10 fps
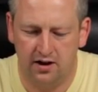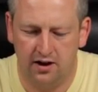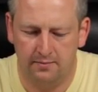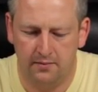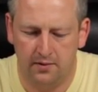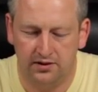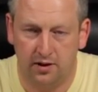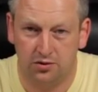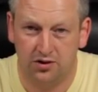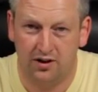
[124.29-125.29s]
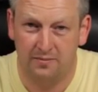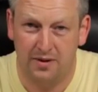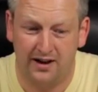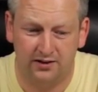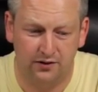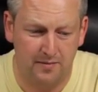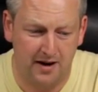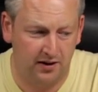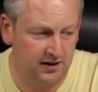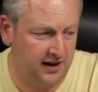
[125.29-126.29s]
double-sided pads for
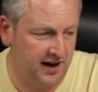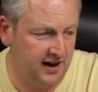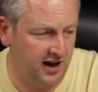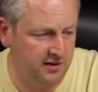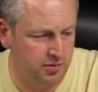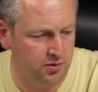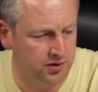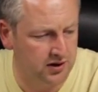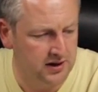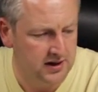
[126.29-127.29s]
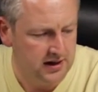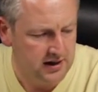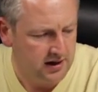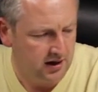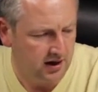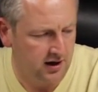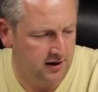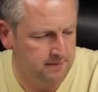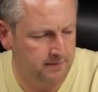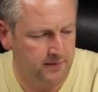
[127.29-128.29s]
mounting the KK board,
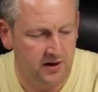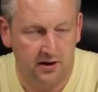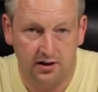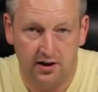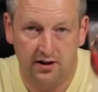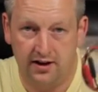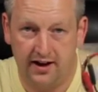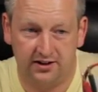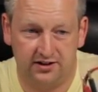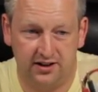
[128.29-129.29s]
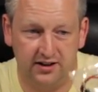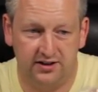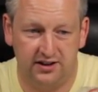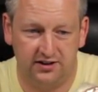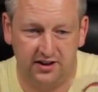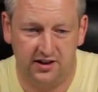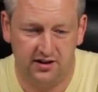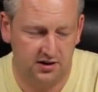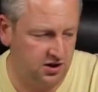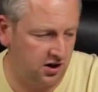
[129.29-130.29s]
XT60
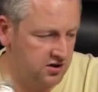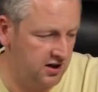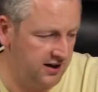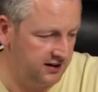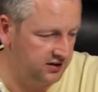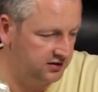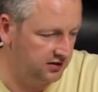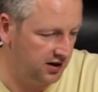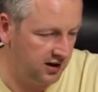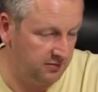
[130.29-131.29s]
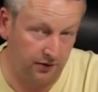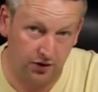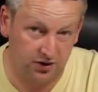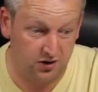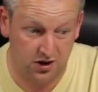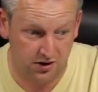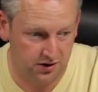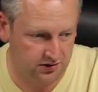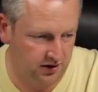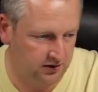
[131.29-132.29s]
charge leads. I've got two
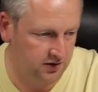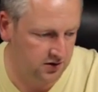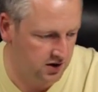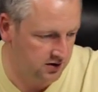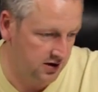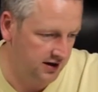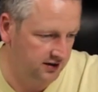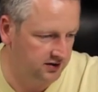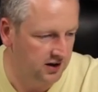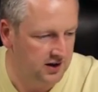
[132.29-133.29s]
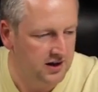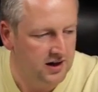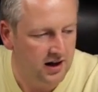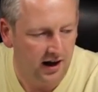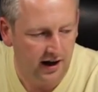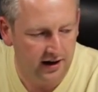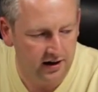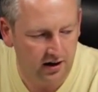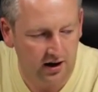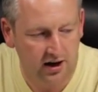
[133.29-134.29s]
chargers, so two charge leads,
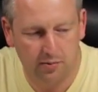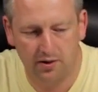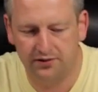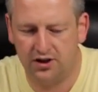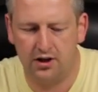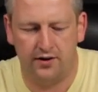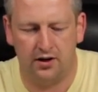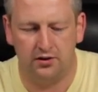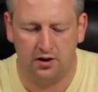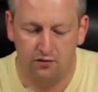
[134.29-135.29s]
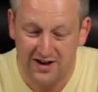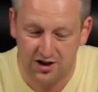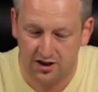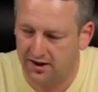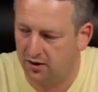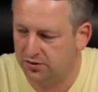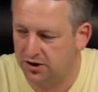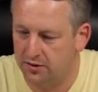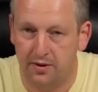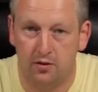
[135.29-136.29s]
and a couple of servos. Originally, I was
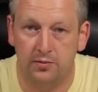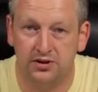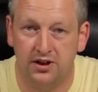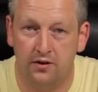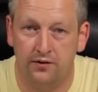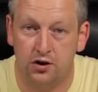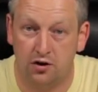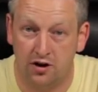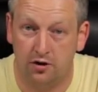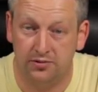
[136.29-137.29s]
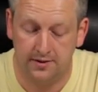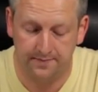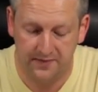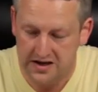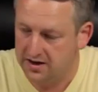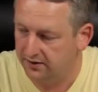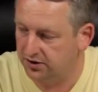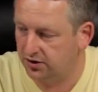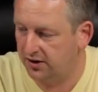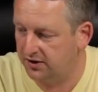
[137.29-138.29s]
going to build myself a tricopter,
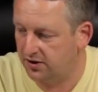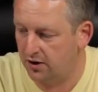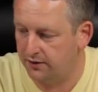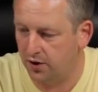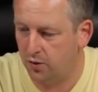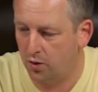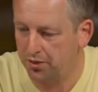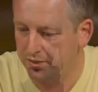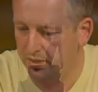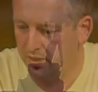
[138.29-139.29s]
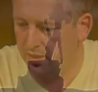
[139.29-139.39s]
decided to go for the quad.